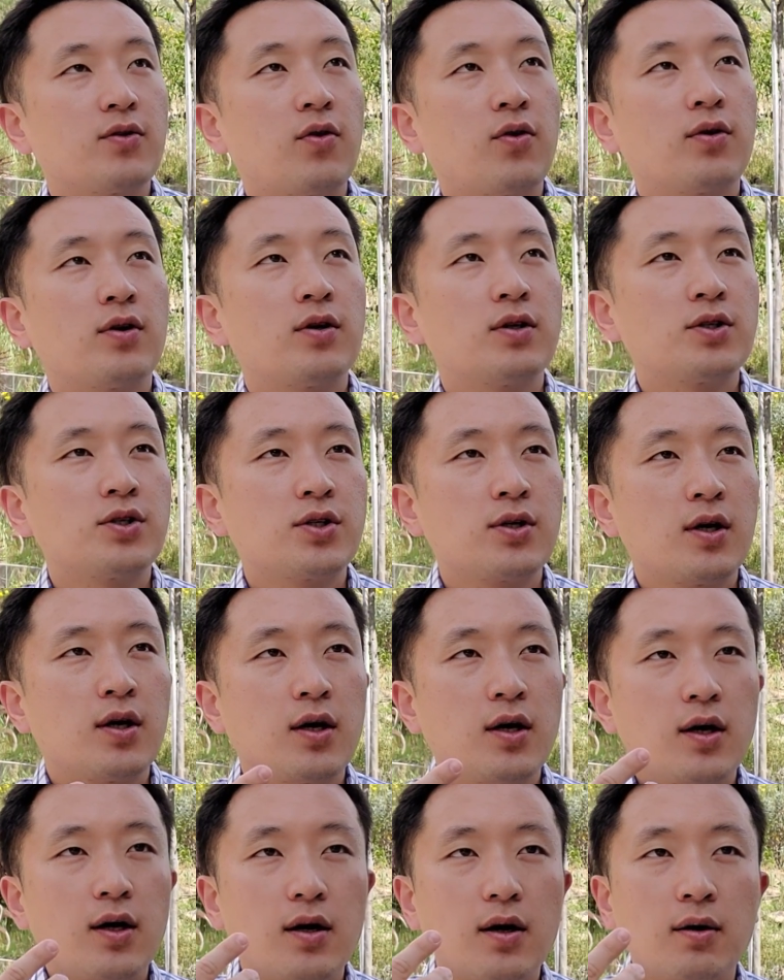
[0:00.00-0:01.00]
owner
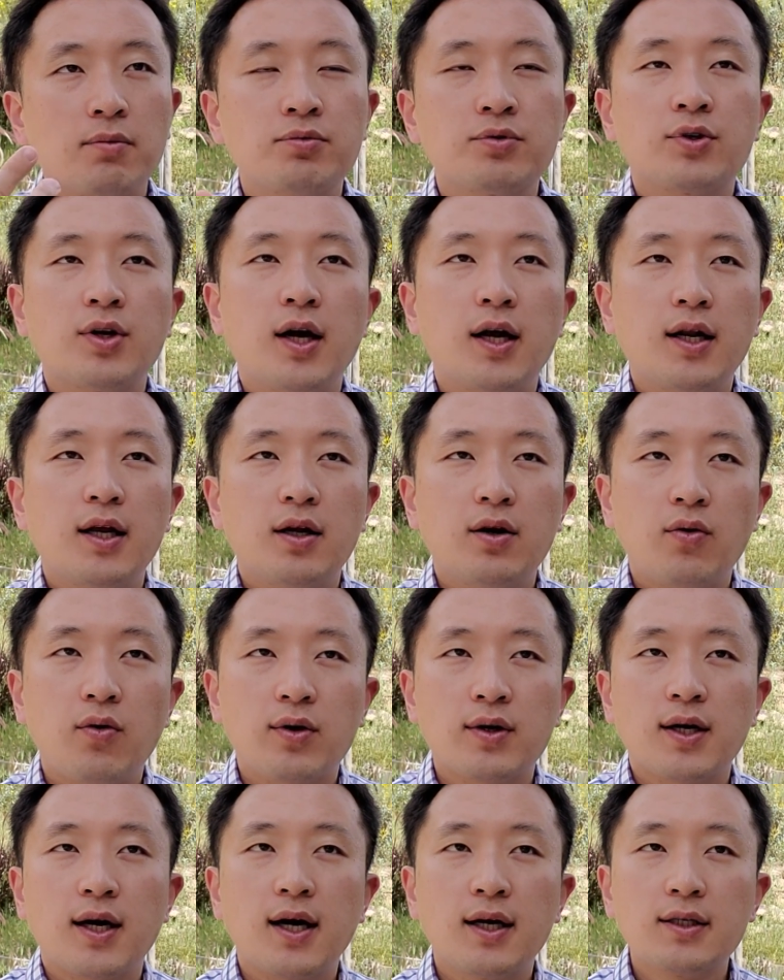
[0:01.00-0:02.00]
upgraded or
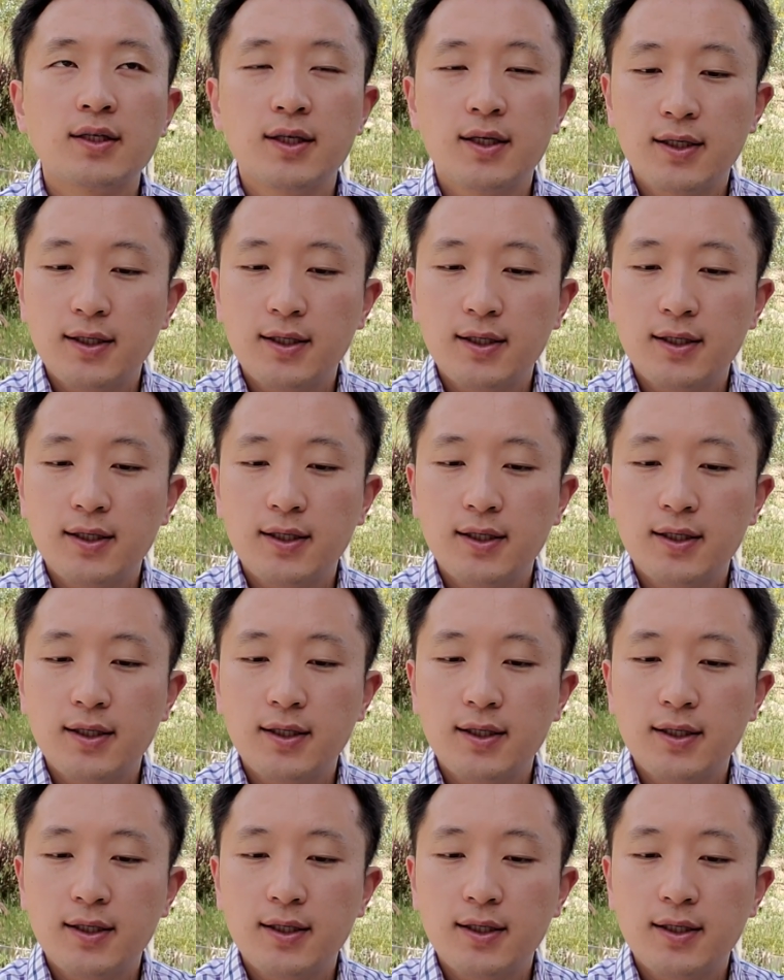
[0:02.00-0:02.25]
not,